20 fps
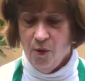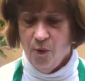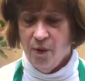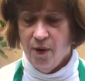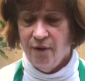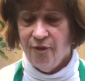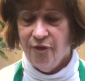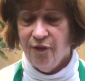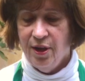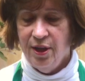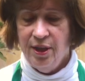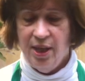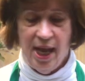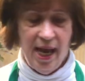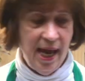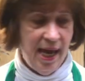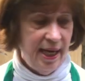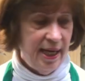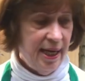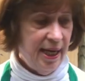what fun
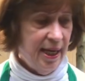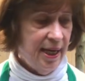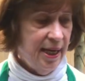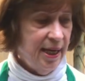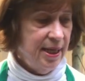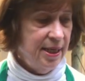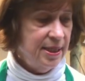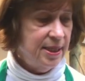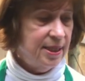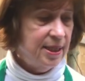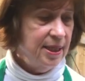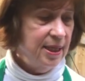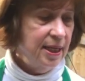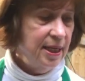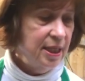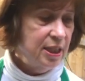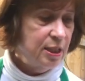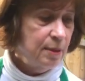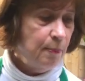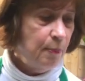that is.
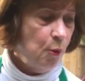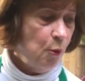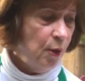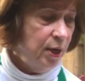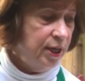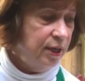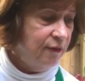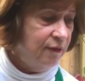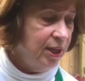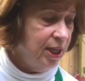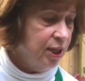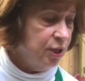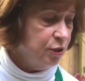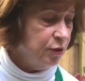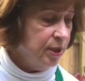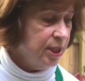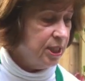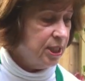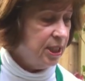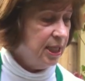It's a point of
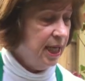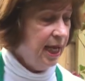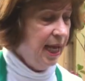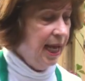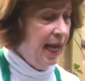interest.